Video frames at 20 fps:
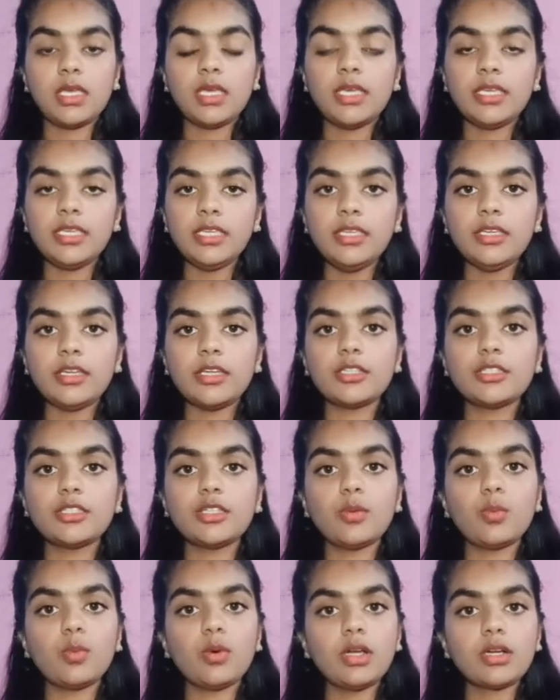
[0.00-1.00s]
Here
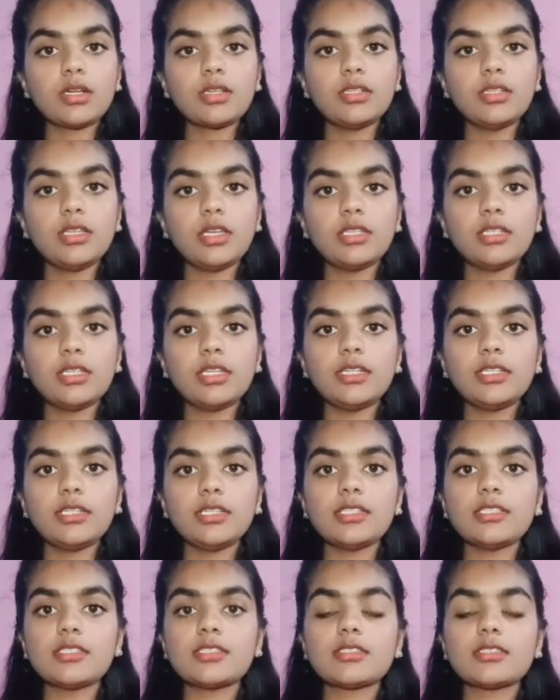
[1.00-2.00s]
the work done it
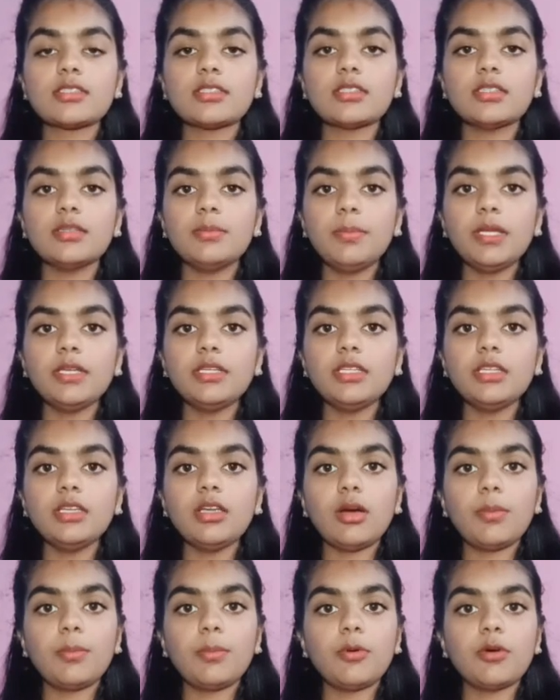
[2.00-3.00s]
is depending
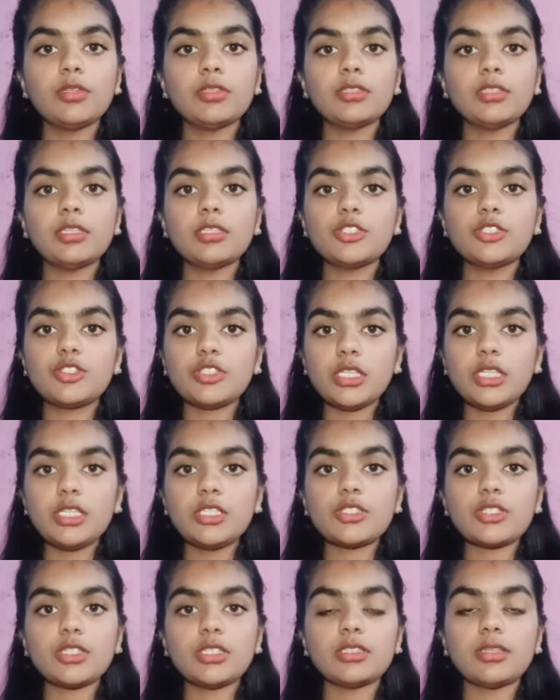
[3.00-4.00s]
upon the
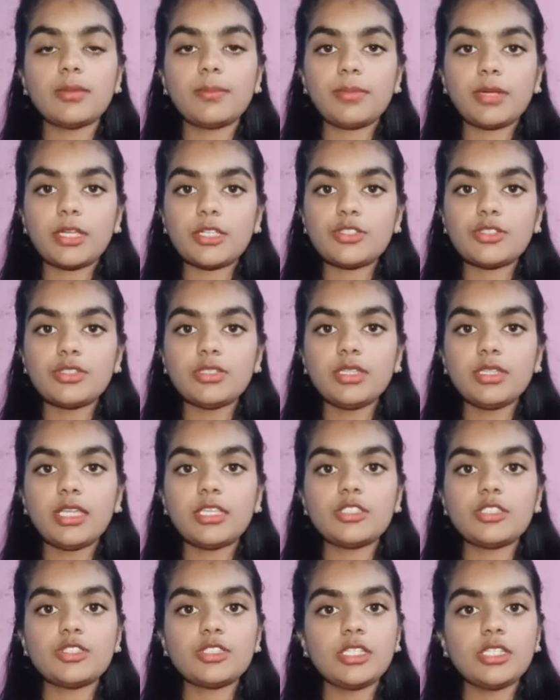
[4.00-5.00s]
change in the pressure
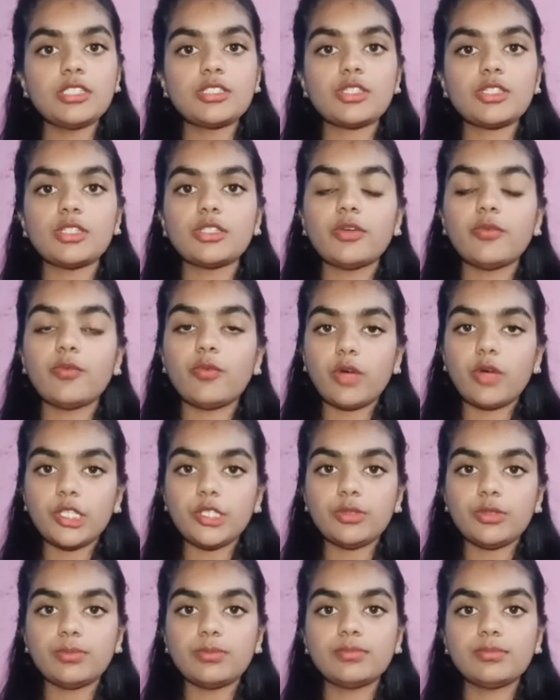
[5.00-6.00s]
and change in the volume.